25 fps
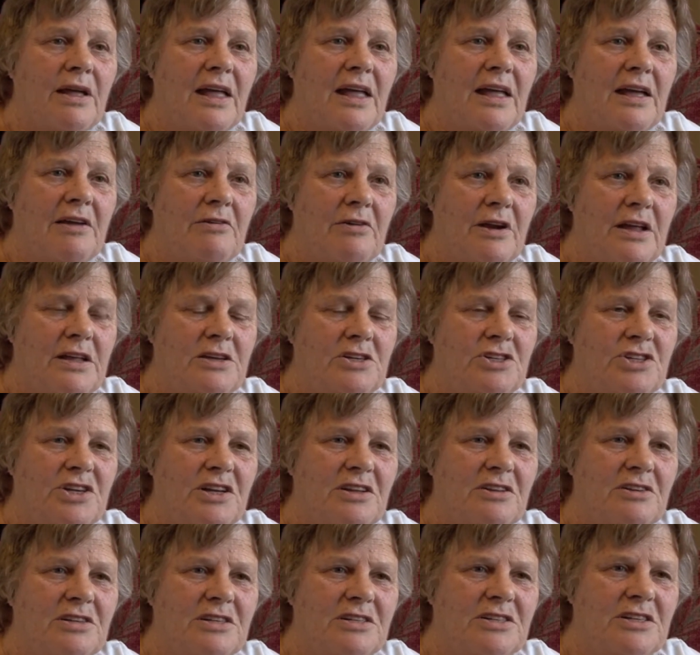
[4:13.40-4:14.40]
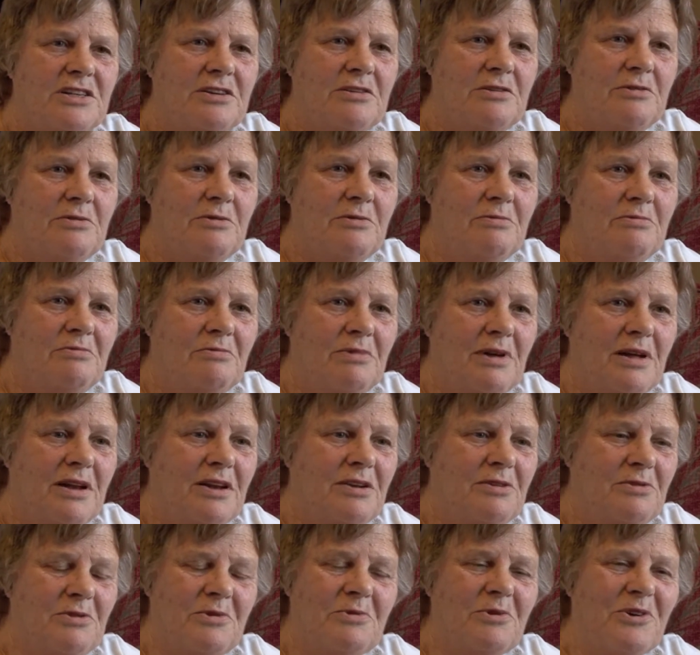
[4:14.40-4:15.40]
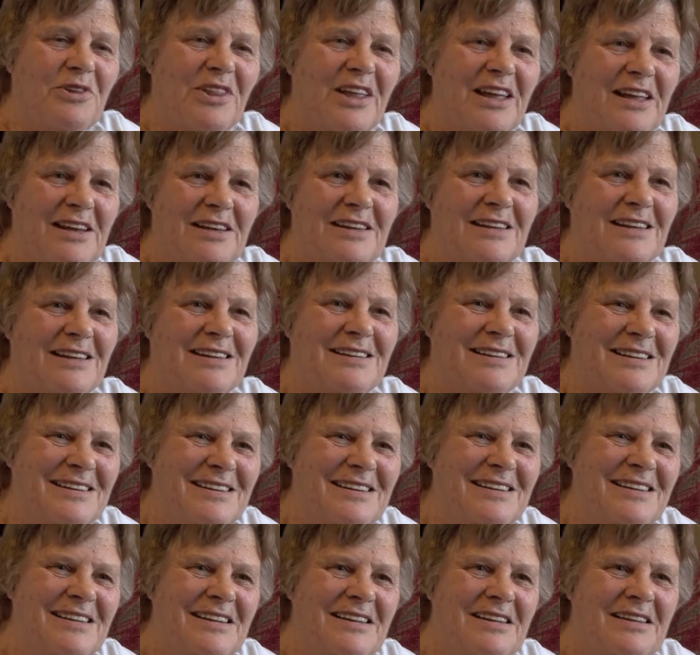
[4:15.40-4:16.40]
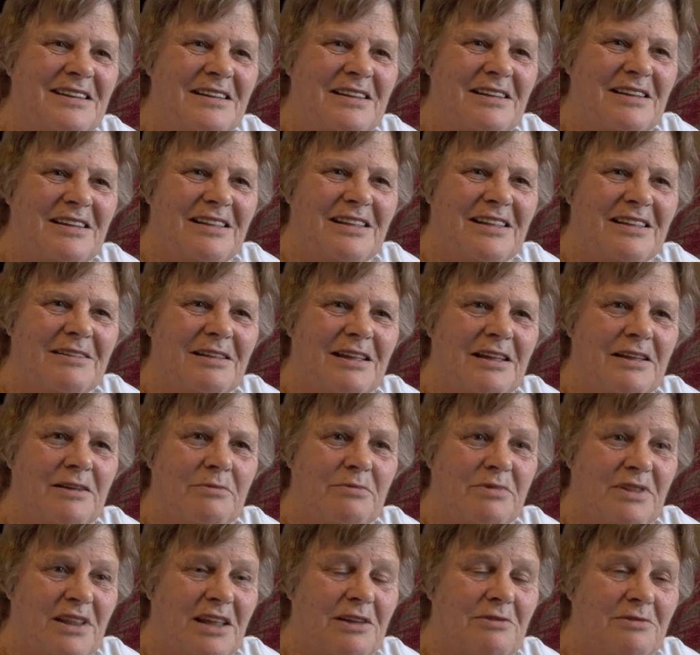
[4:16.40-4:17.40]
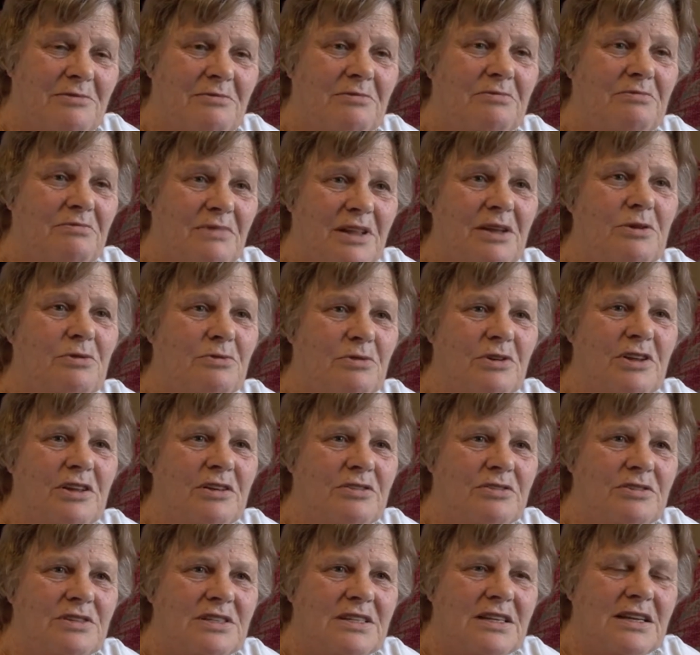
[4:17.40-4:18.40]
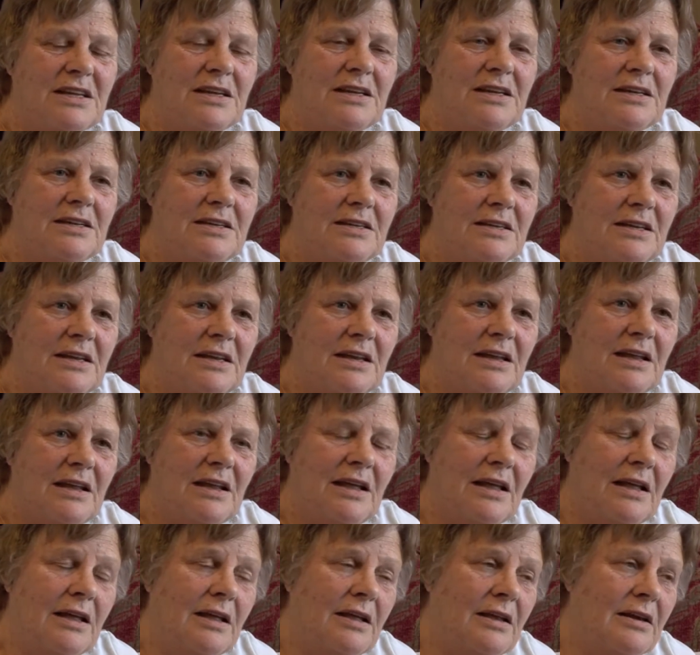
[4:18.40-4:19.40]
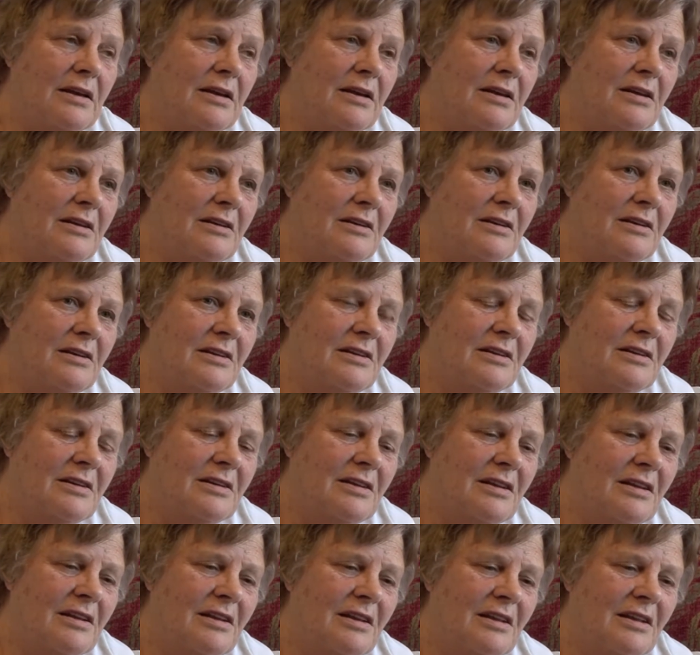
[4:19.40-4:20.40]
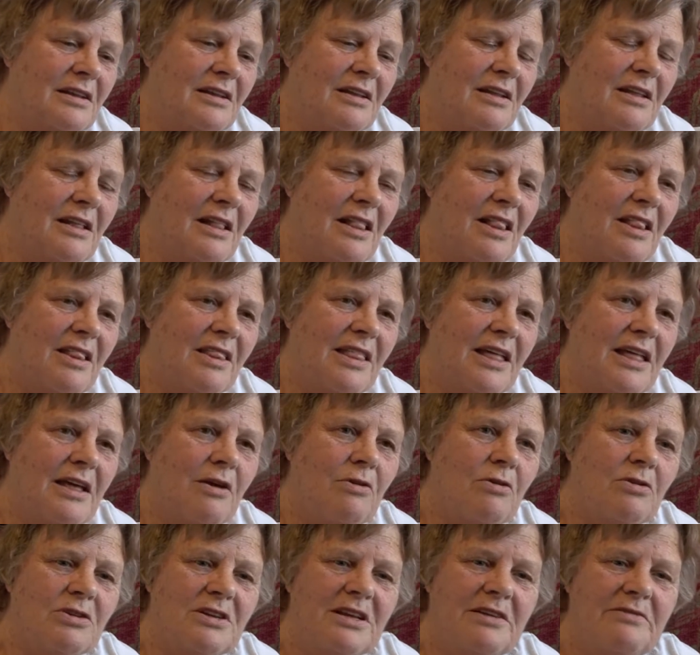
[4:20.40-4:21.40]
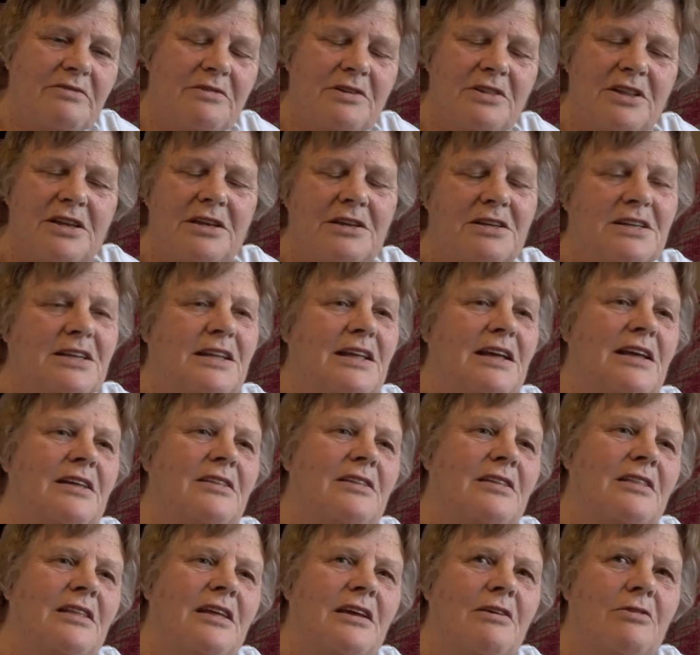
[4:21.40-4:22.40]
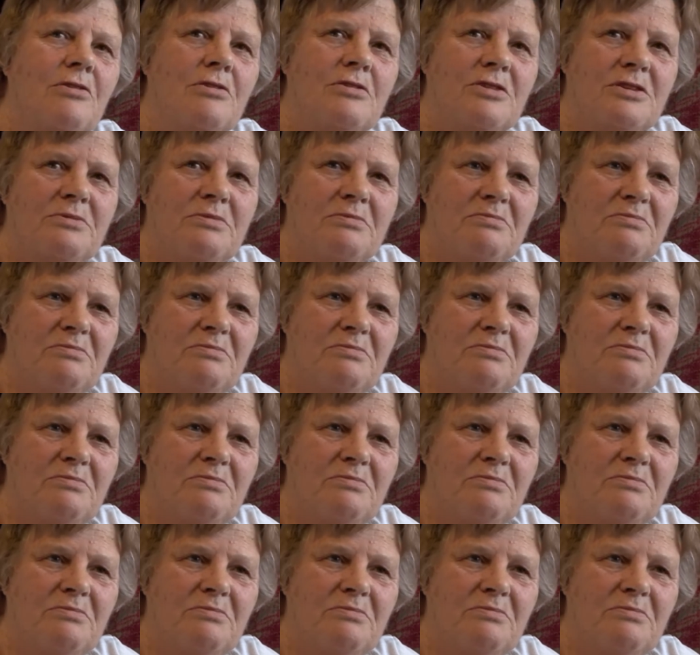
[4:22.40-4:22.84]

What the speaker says: air raid shelter. So I don't know what they did, but they all used it, and they got everything together. They got